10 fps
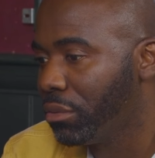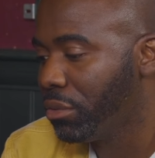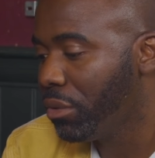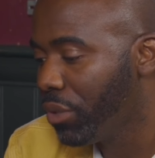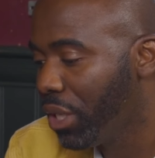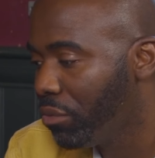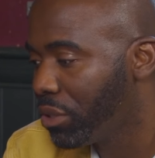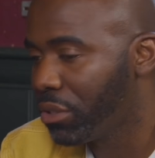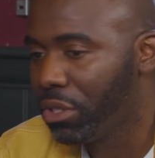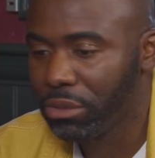So when mm. I
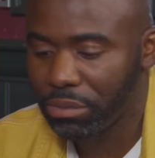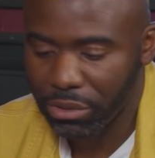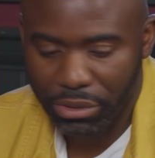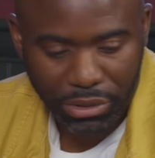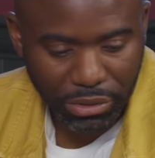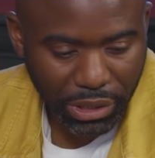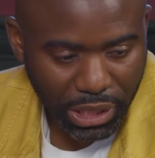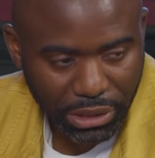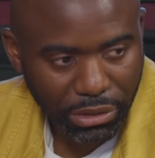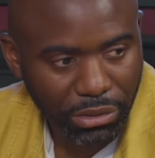was in hospital, you know, I
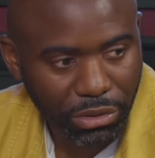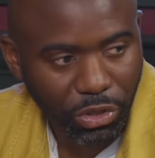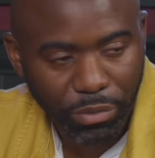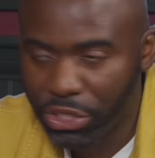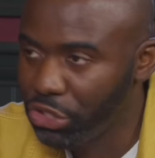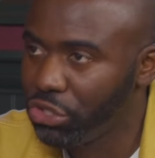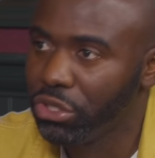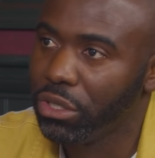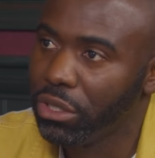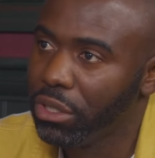had so many
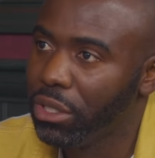shirts